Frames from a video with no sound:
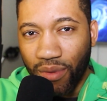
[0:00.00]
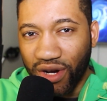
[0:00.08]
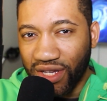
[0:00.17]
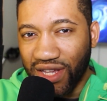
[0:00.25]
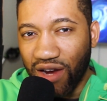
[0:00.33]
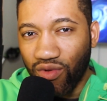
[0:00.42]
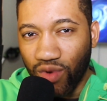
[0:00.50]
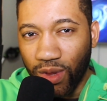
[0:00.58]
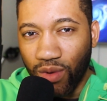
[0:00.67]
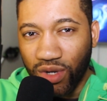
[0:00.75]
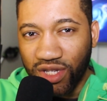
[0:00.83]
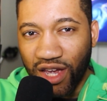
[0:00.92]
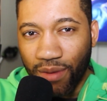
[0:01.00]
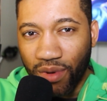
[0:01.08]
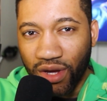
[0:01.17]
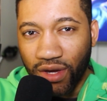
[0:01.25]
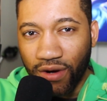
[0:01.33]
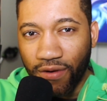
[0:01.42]
But is that really what's
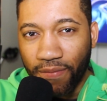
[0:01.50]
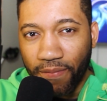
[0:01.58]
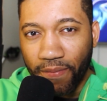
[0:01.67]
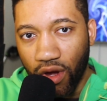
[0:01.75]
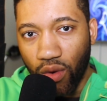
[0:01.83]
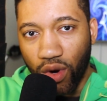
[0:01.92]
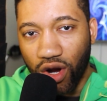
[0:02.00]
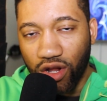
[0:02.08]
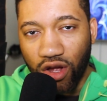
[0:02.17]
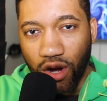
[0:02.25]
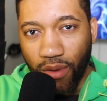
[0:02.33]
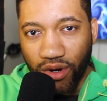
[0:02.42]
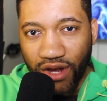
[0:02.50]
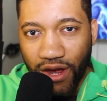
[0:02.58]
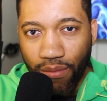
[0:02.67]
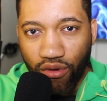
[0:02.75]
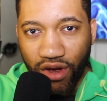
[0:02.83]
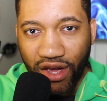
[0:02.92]
happening here? We're going to talk about
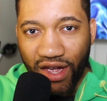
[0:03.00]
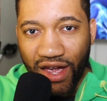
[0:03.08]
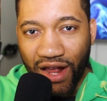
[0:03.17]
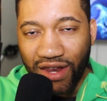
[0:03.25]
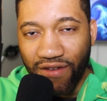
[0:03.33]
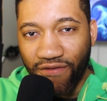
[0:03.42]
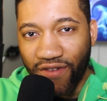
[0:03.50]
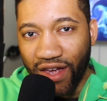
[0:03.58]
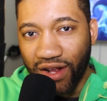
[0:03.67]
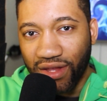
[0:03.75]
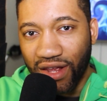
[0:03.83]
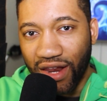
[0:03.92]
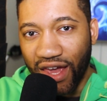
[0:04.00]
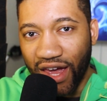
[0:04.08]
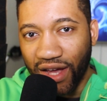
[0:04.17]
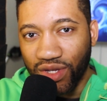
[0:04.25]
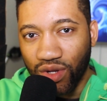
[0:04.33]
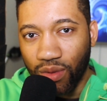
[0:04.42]
tapering and the effect that it
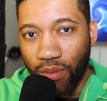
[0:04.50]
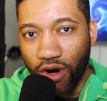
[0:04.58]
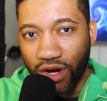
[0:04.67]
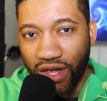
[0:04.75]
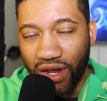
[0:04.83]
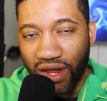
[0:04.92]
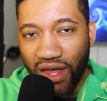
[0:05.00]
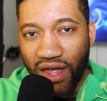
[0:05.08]
has on the market